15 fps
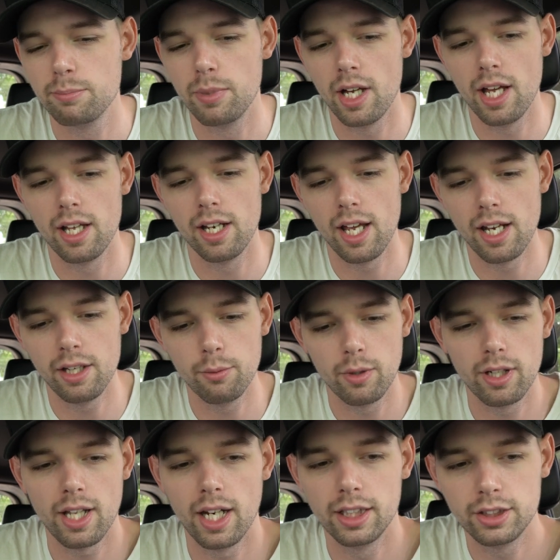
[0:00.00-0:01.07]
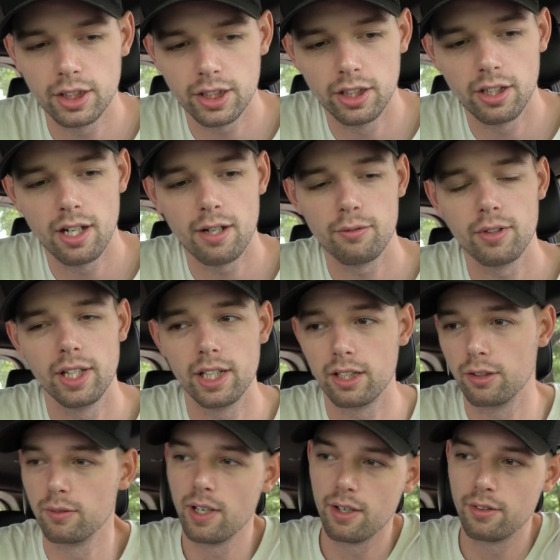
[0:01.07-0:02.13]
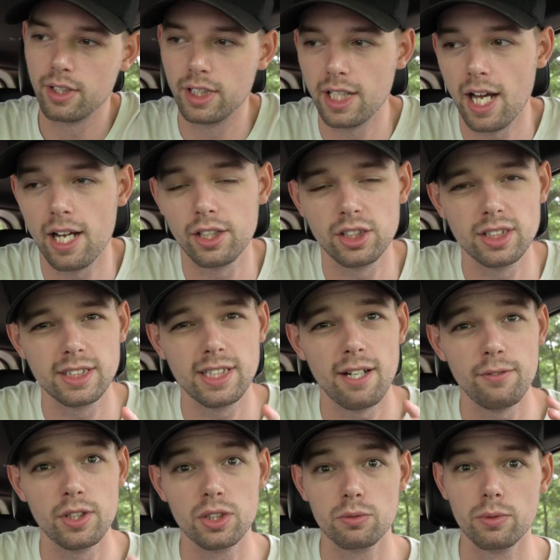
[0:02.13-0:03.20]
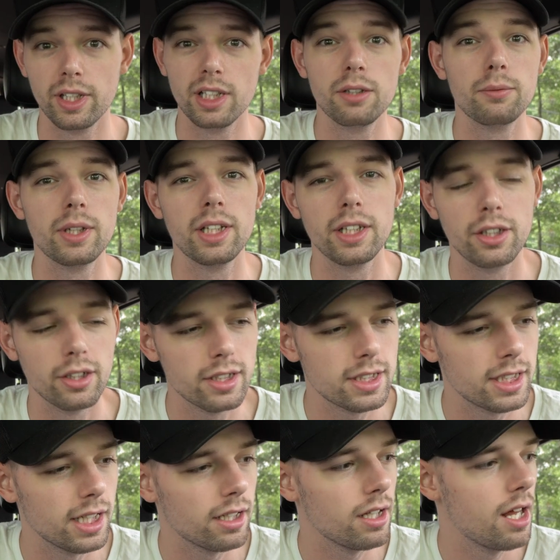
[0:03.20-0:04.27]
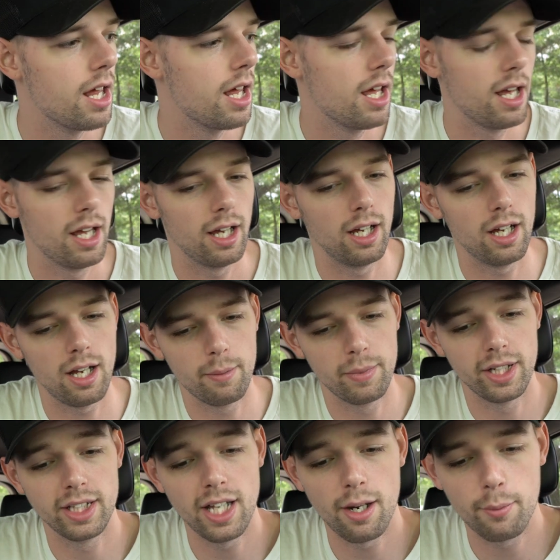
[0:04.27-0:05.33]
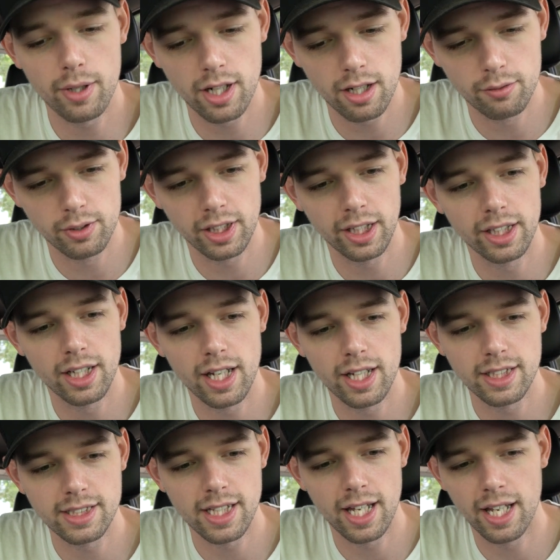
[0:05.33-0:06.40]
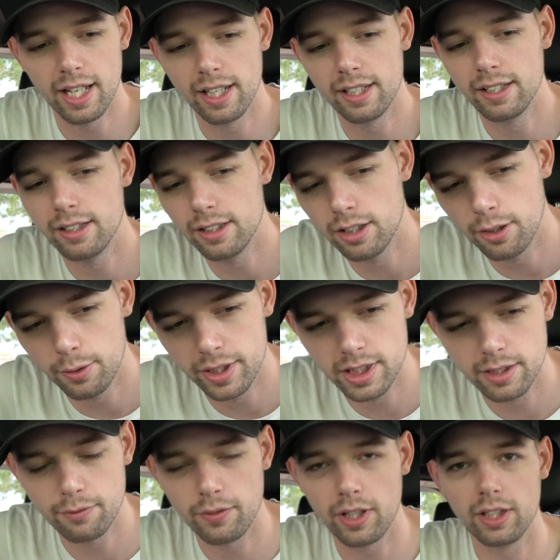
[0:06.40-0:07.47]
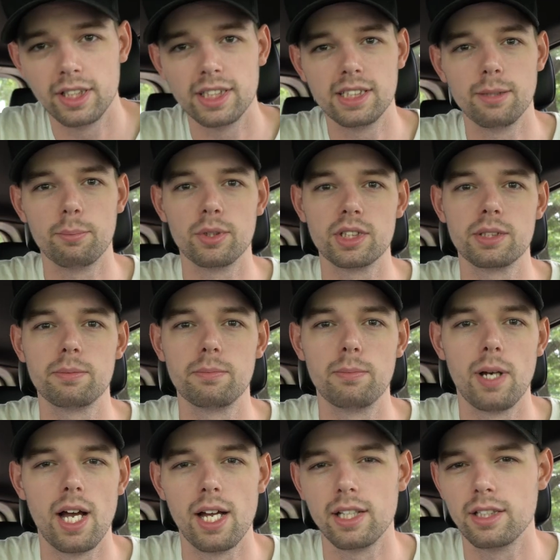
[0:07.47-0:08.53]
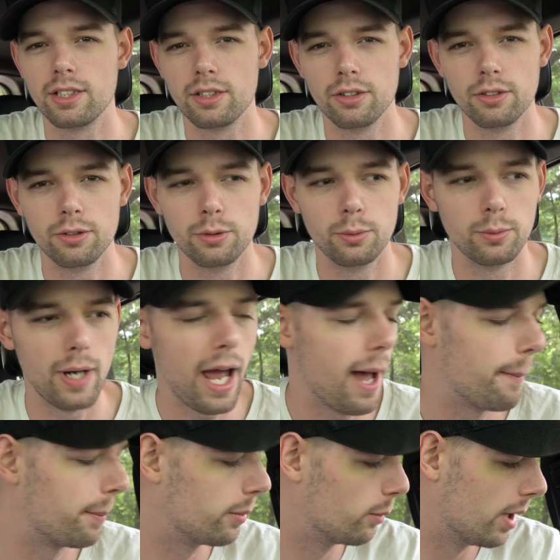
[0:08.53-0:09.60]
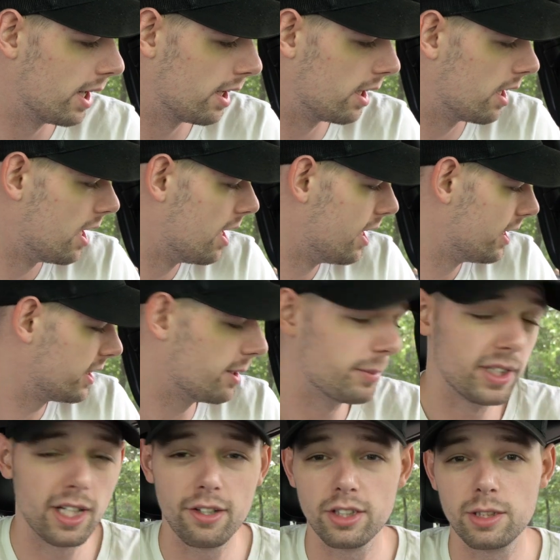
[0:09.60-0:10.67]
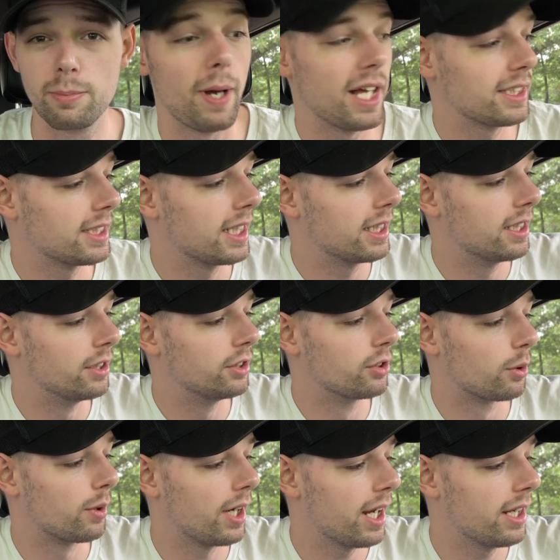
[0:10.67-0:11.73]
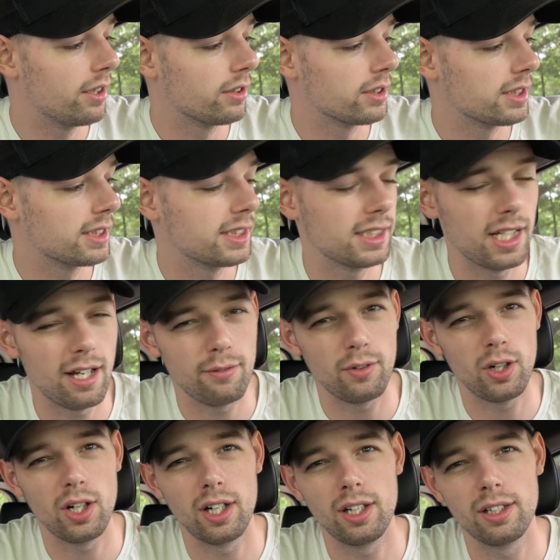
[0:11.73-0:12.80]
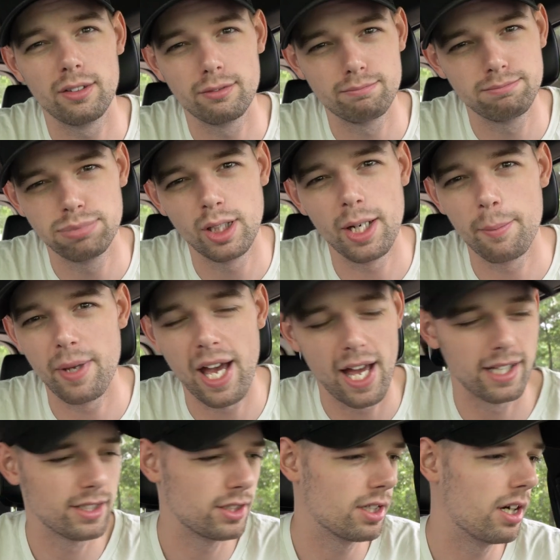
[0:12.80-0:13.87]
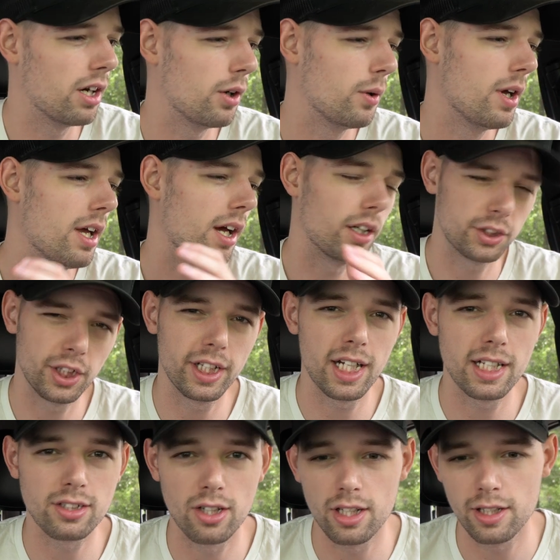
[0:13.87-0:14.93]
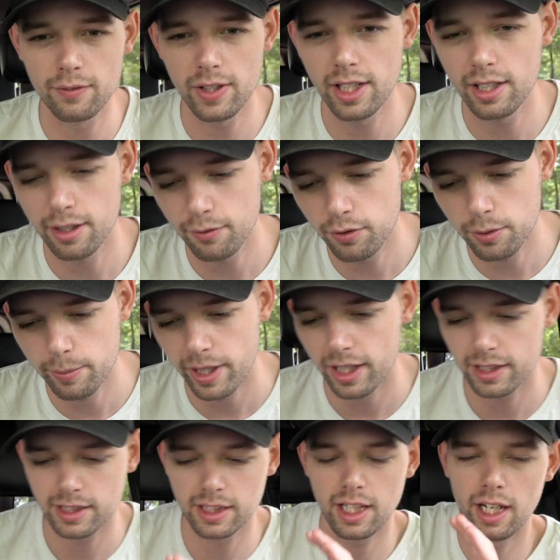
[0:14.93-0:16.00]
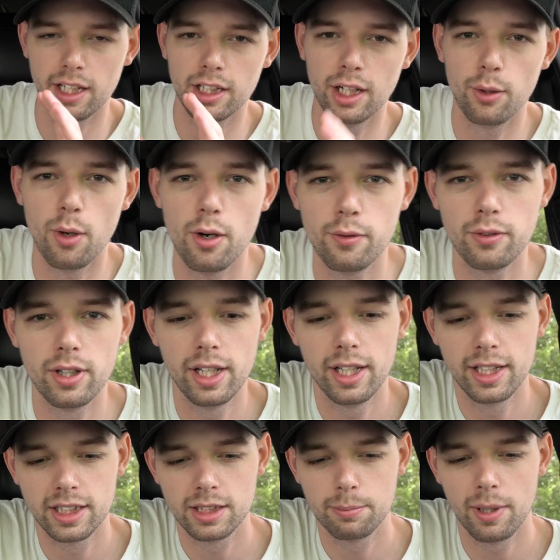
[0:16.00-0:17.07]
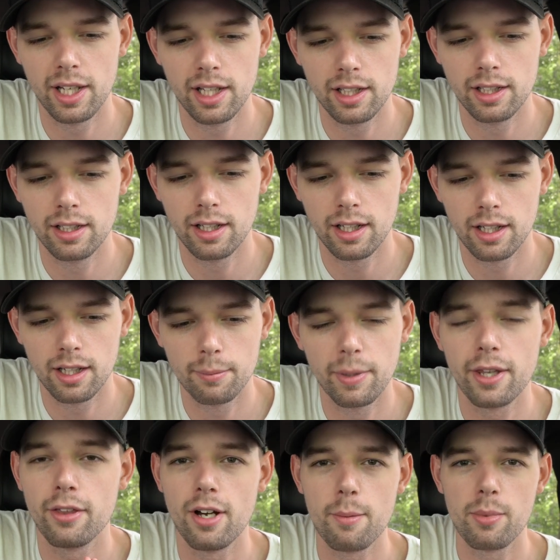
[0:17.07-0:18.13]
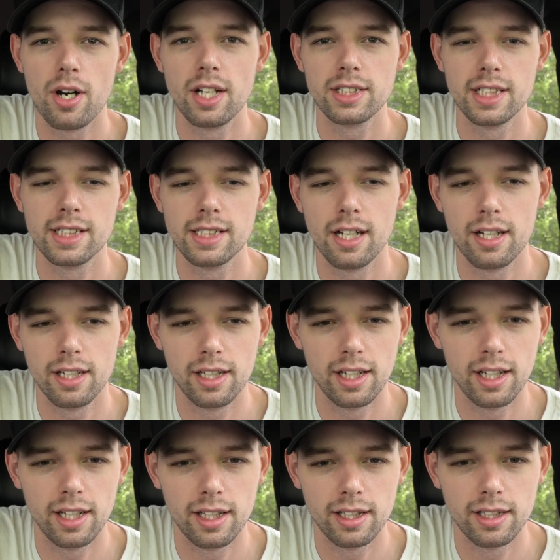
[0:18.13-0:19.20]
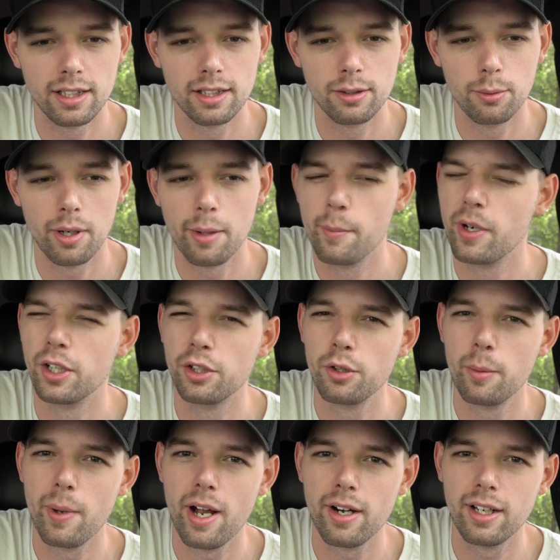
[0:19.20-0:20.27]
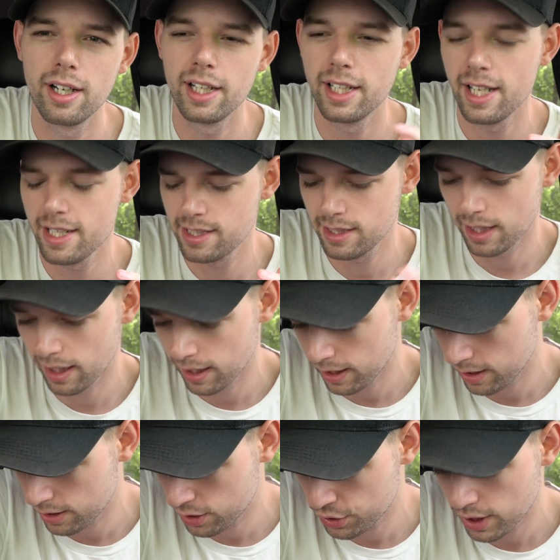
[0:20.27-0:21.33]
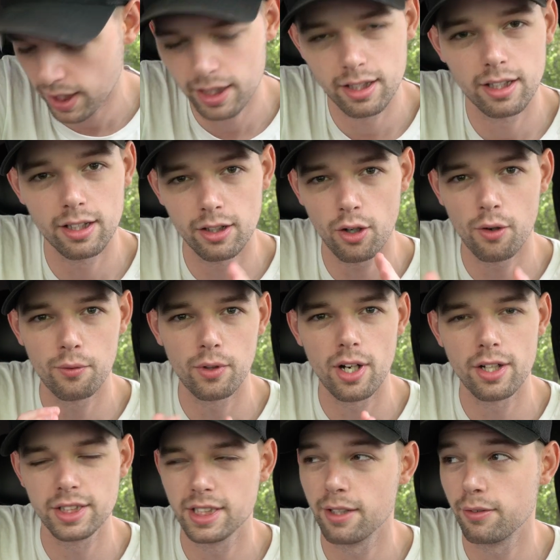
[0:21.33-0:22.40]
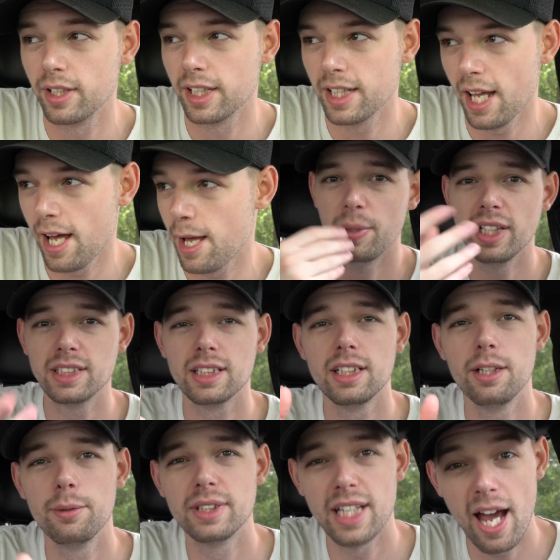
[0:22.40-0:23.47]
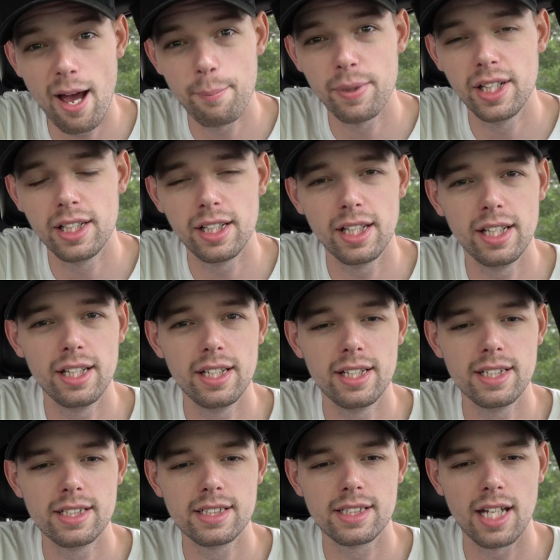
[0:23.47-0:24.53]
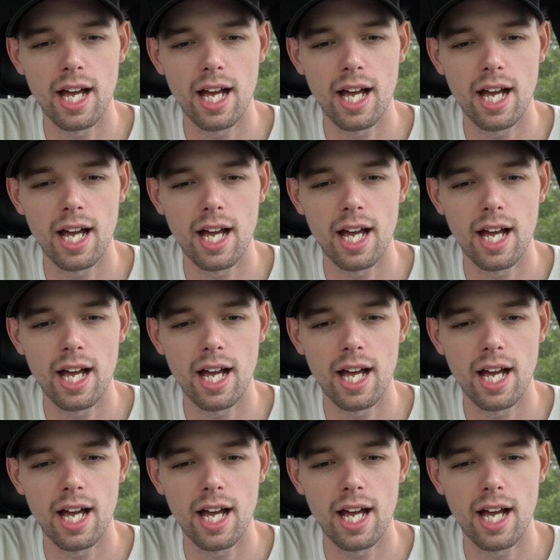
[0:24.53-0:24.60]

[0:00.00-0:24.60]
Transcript: but anywhere that I took it off, like around the dash and stuff, is really, really good still. And that went on really nice, and you know, it's a fairly simple spot to wrap, where some of the other spots like the door handles and stuff are pretty bad. So I'll show you guys all of it in a few minutes and kind of go over it and explain my thought process on it and what I'm going to do about it, I guess, and just kind of overall stuff like that. Basically what's happening is